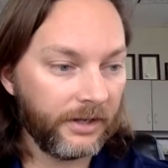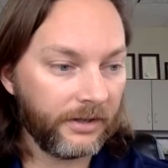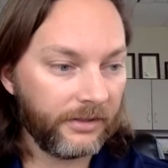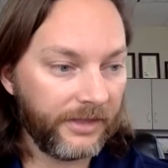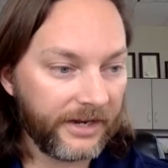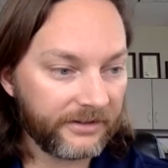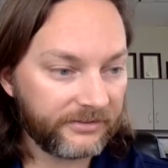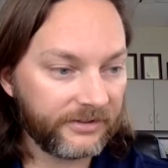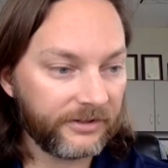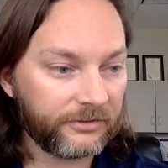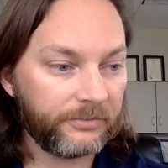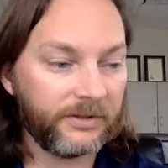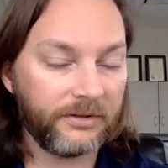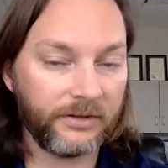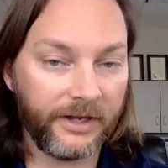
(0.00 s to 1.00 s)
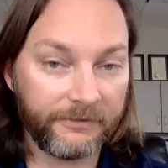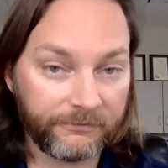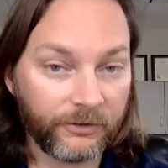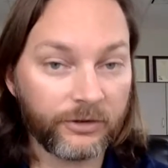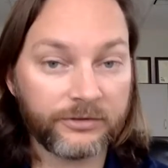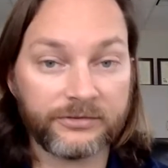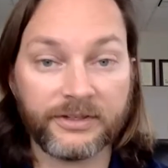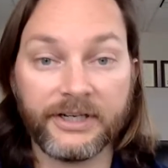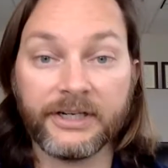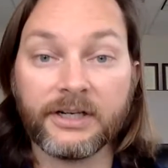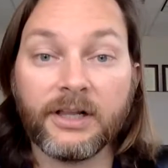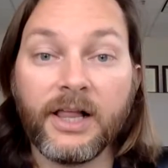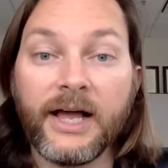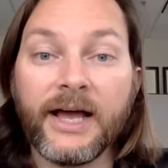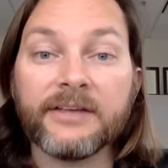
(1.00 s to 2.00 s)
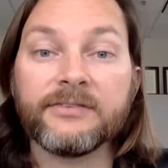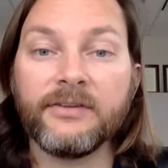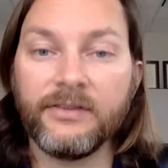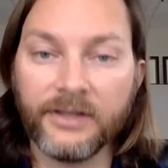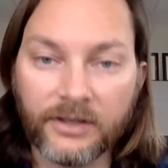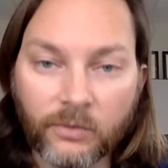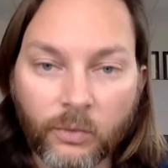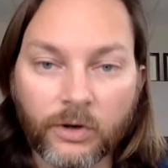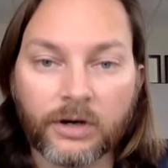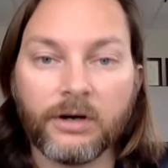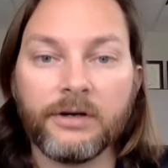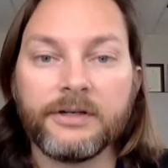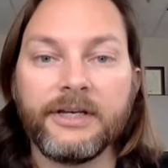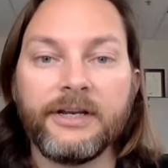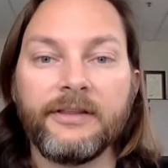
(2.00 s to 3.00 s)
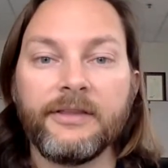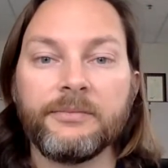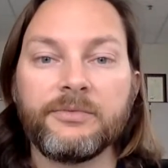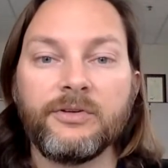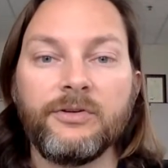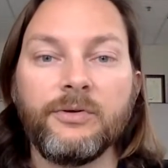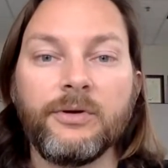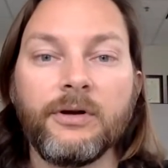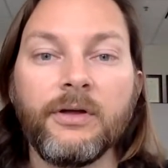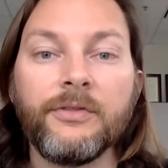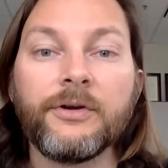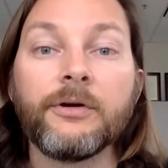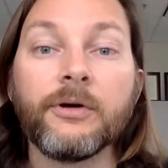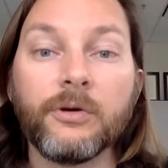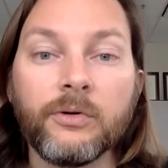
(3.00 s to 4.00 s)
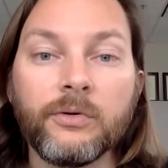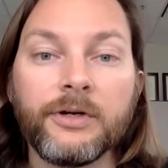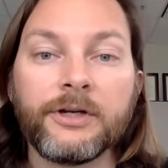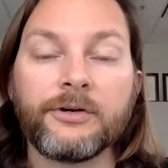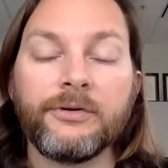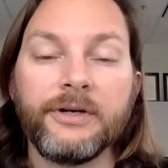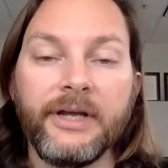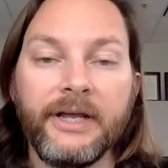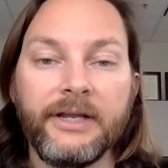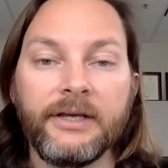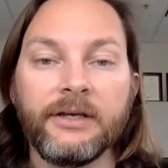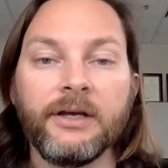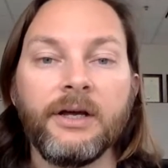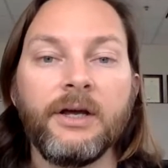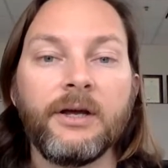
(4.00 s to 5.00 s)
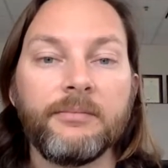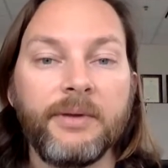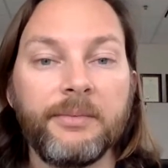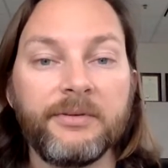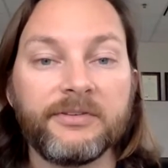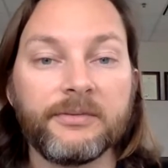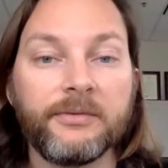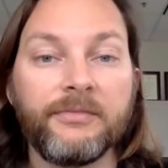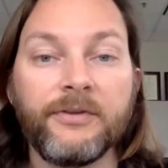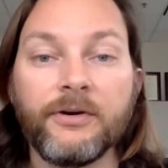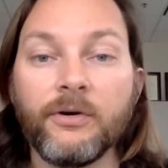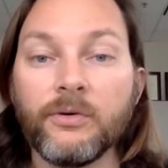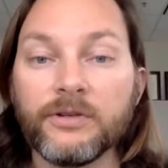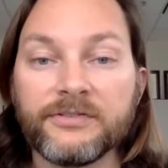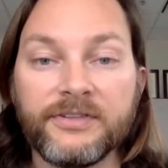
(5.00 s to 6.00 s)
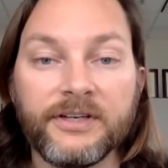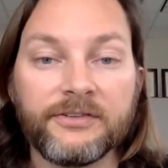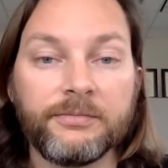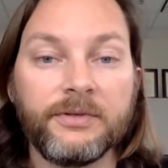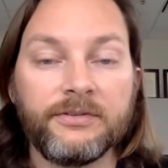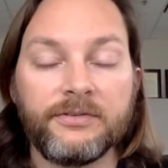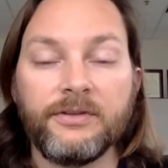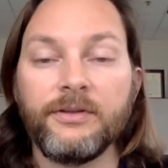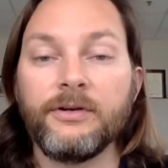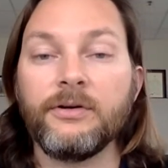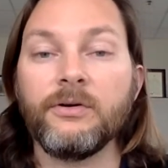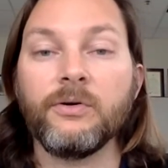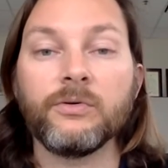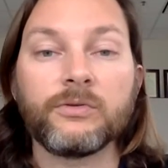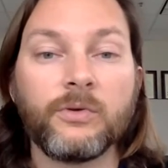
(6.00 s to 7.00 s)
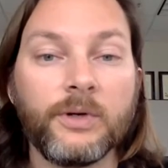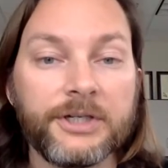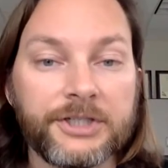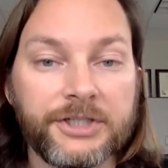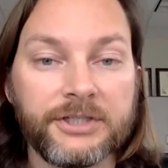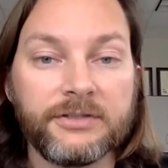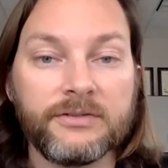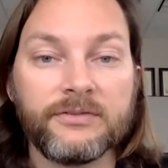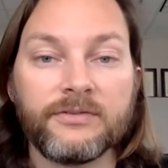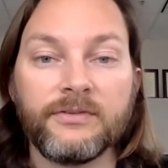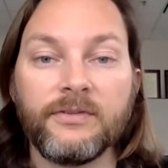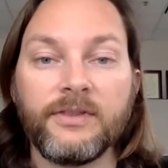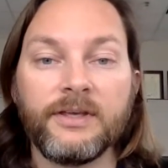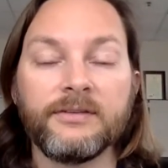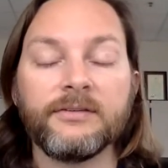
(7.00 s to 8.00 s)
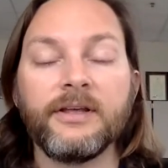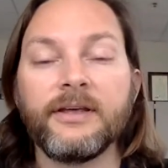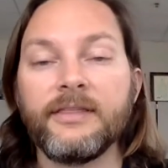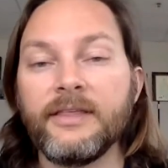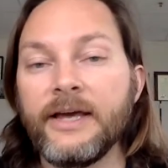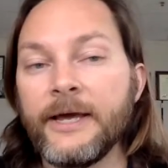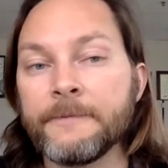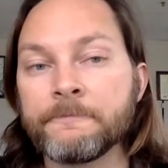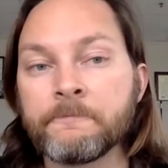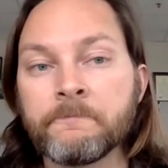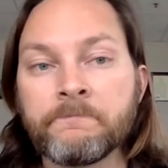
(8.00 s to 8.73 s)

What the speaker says: that assessment at first in class, and then work on getting them to do it on their own and creating maybe some of their own assessments and their own questions and things like that.